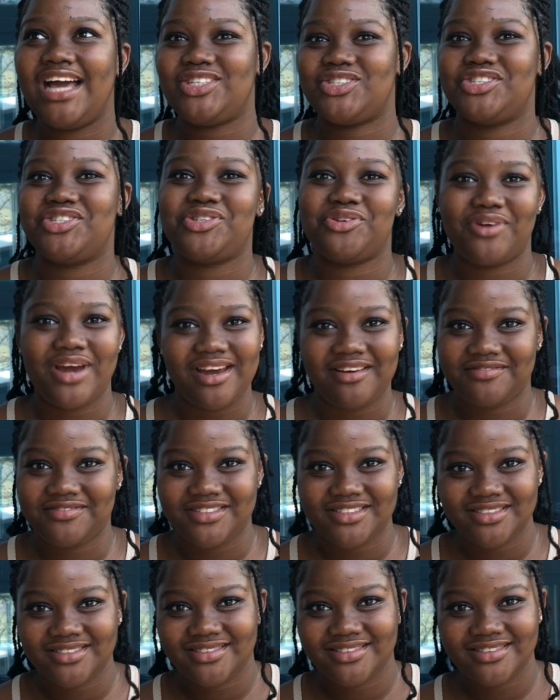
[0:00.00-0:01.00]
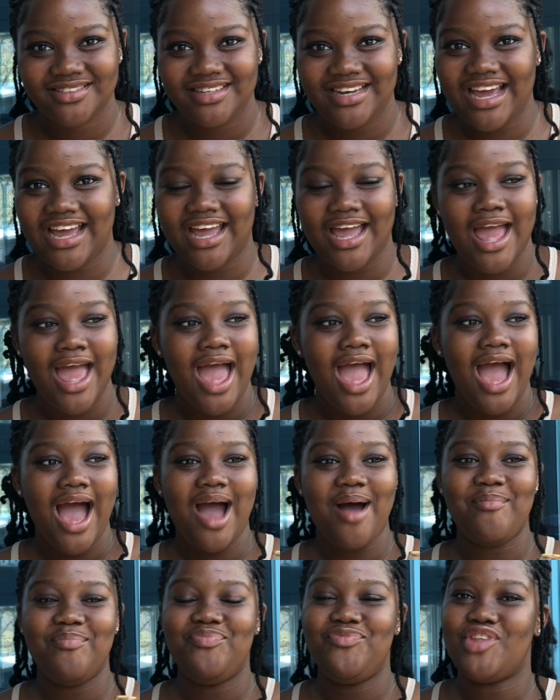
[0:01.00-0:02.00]
I just arrived. Like,
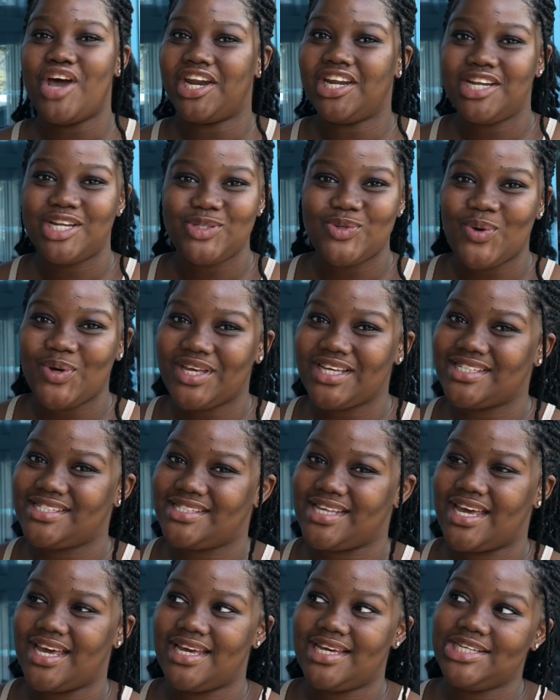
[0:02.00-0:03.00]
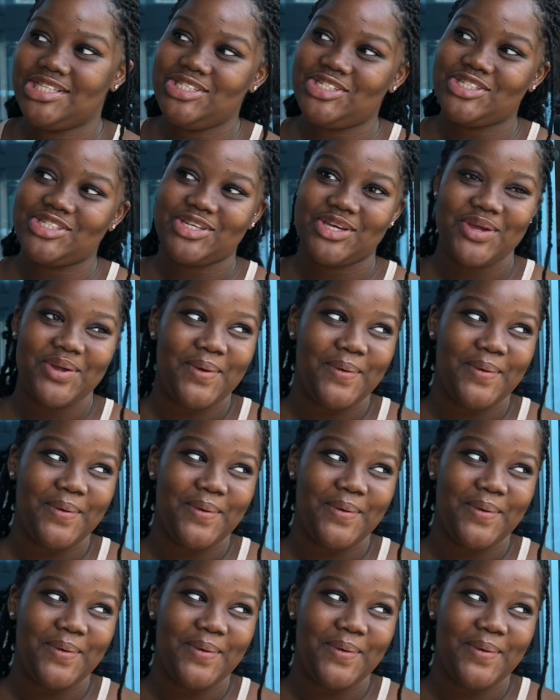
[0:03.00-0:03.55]
I'm not in a talking stage.